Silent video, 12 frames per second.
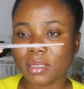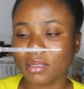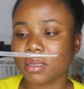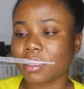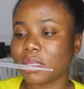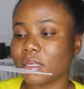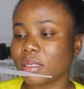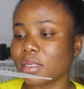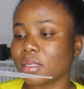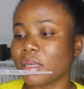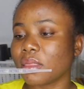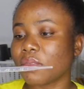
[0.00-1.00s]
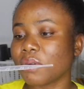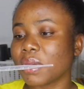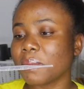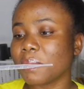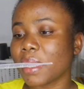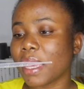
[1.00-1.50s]
So this is a
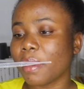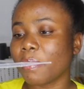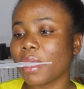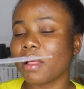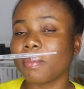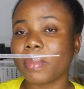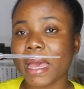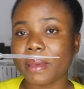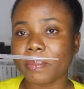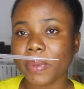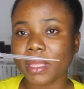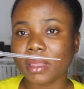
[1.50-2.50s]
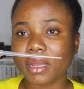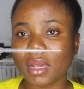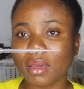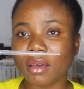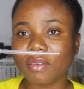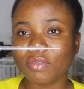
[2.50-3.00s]
3 ml pipette that
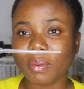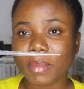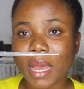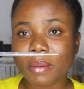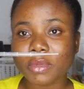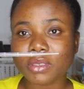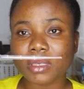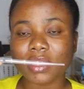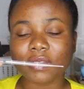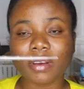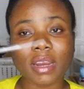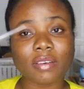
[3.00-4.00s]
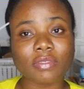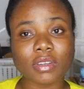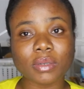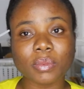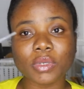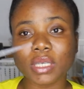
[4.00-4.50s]
I got from Amazon. It's very
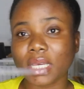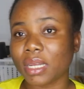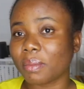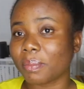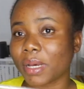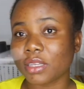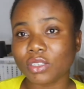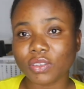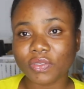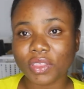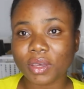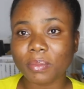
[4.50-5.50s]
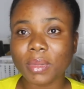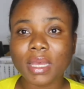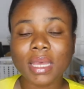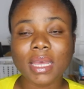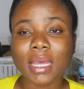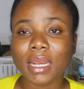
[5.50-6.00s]
affordable. You get a bunch of them
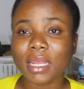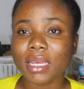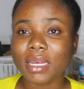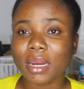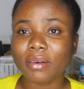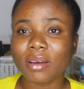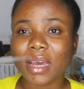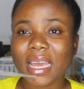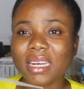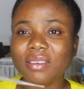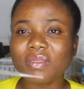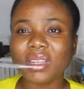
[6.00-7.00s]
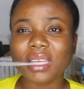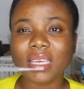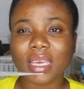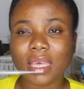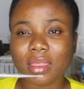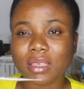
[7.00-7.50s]
laying around. I didn't really
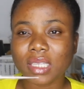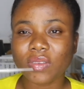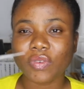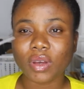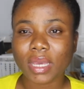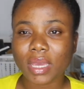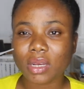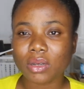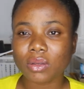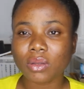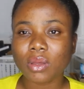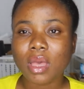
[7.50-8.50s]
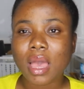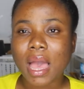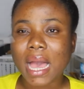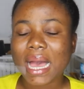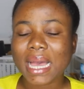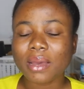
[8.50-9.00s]
get this for Kendall.
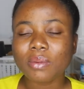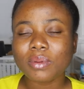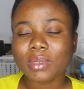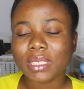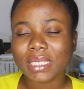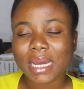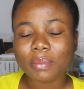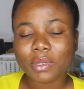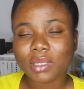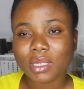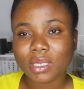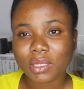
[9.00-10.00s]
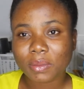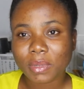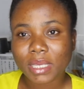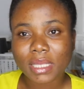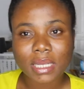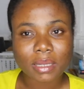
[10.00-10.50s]
I would dabble into
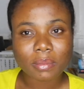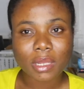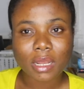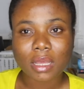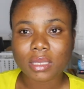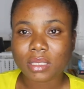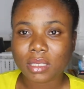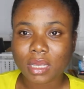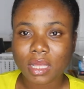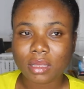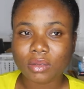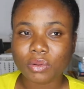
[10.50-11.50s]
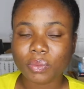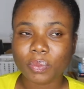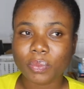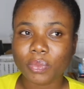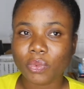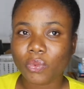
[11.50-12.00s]
making lip gloss a little
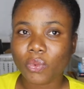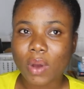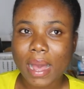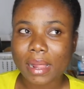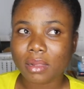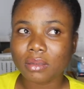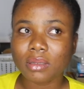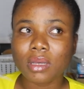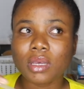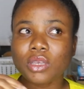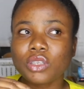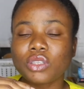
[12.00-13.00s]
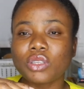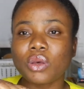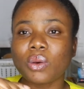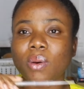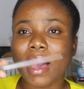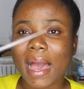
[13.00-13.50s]
while,
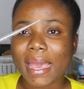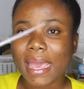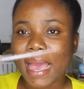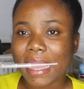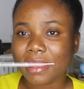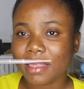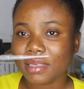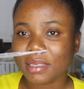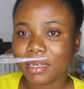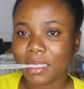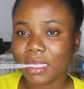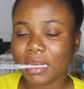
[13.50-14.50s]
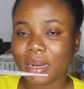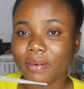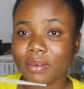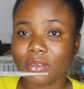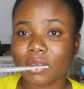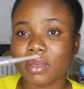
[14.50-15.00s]
so I had this laying
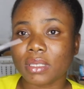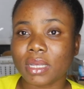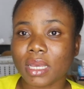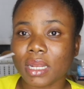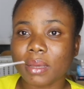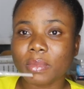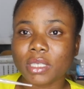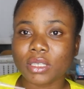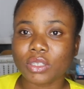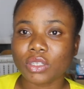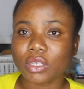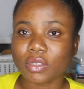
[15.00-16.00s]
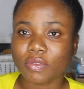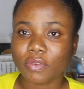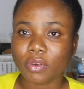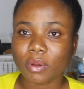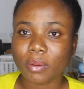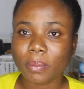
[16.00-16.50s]
around, so I was like, let me just use it
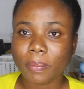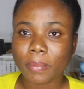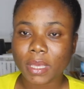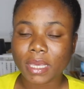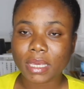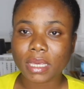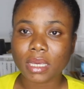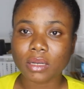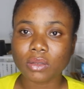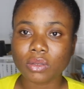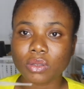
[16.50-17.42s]
for making candles.